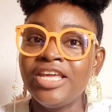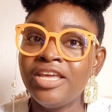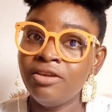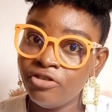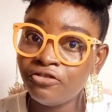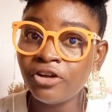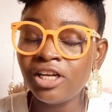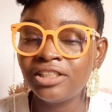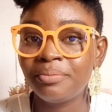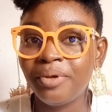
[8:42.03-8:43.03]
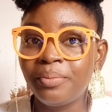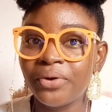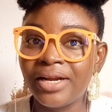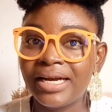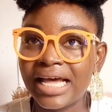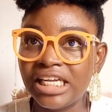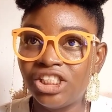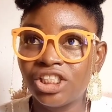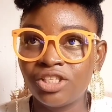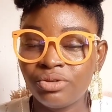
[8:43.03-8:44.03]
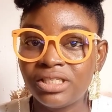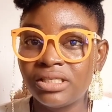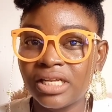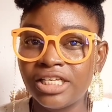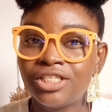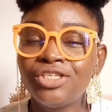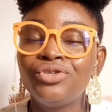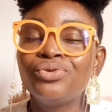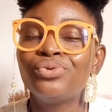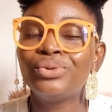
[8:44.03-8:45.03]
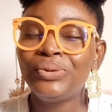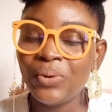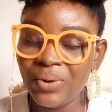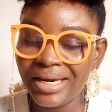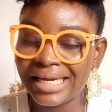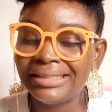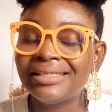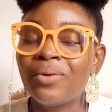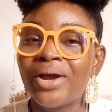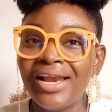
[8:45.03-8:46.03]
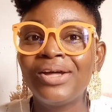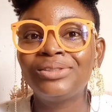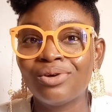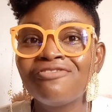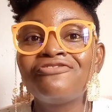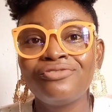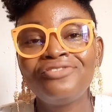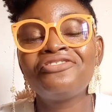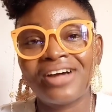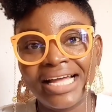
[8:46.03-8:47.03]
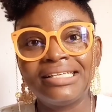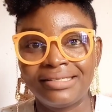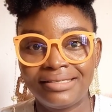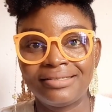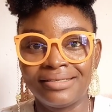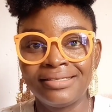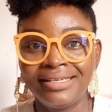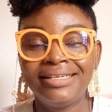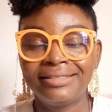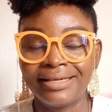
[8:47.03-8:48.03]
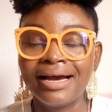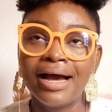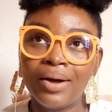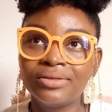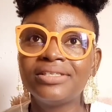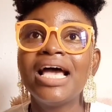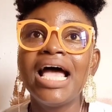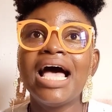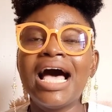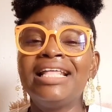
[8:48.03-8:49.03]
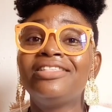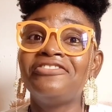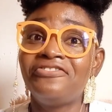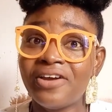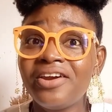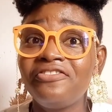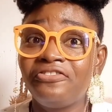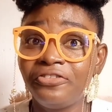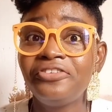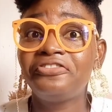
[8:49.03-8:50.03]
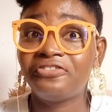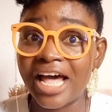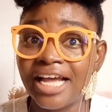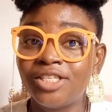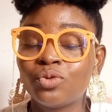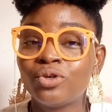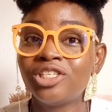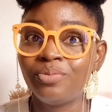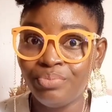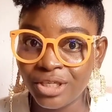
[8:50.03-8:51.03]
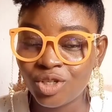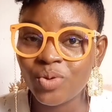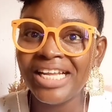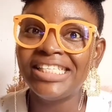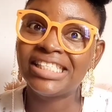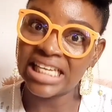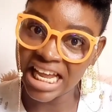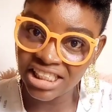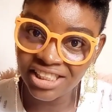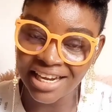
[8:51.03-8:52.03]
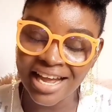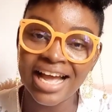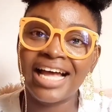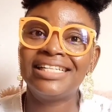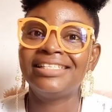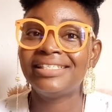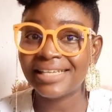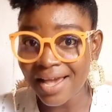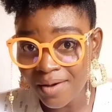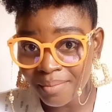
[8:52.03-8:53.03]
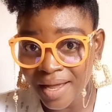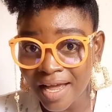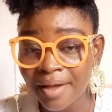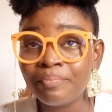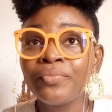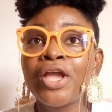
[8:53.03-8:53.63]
If you follow the Big Brother Naija 2019, you will know that there were a lot of food fights in the house, and the very food fight was between Tasha and Thelma,